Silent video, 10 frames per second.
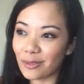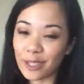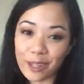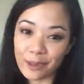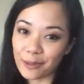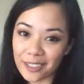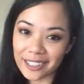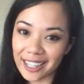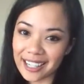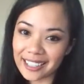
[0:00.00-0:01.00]
one of the
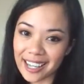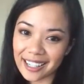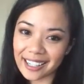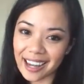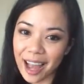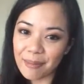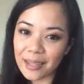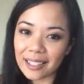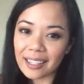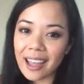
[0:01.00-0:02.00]
worst things that could
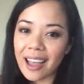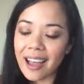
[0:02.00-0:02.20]
happen.